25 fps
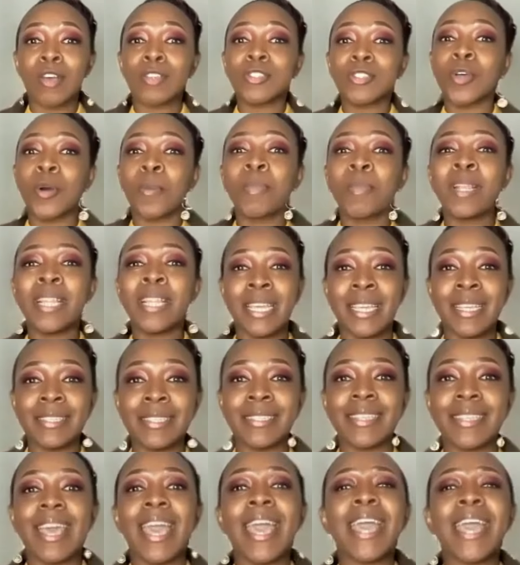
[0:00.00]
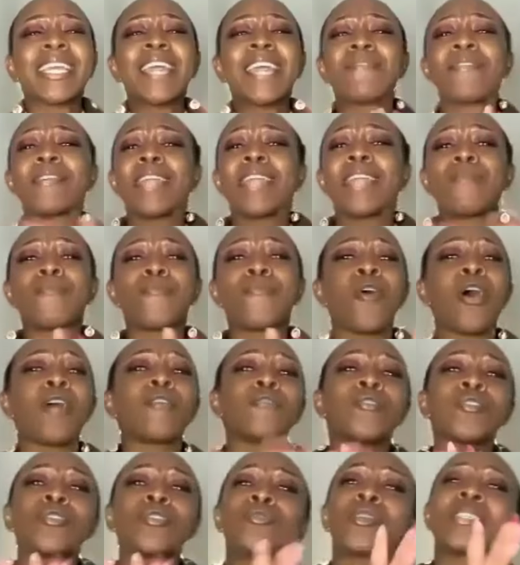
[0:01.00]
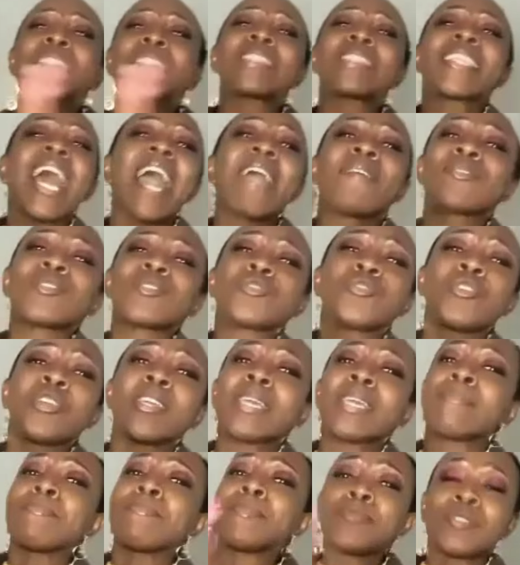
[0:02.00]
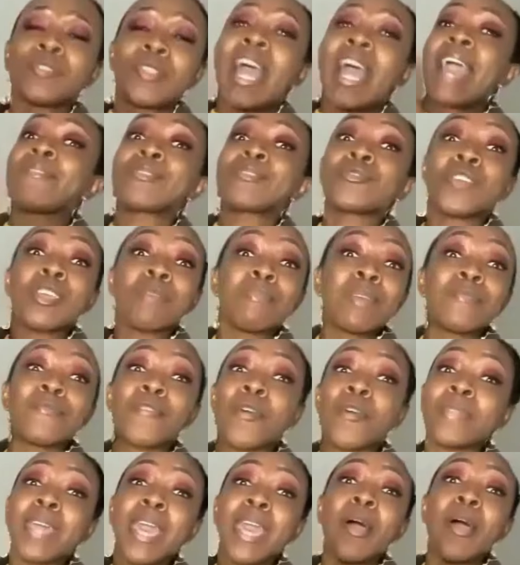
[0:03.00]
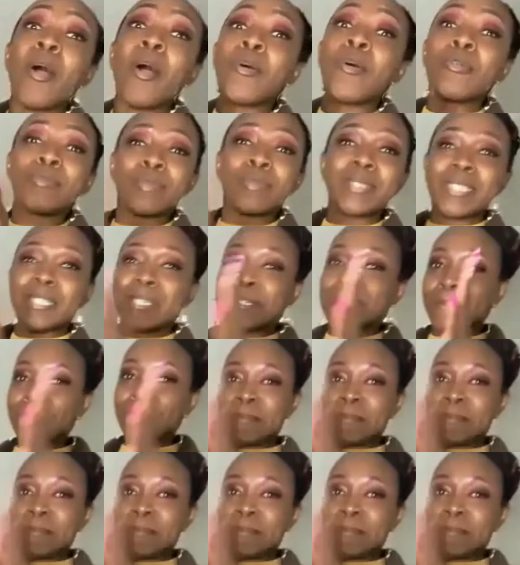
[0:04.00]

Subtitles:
So please give it up for our viewers live streaming from their homes.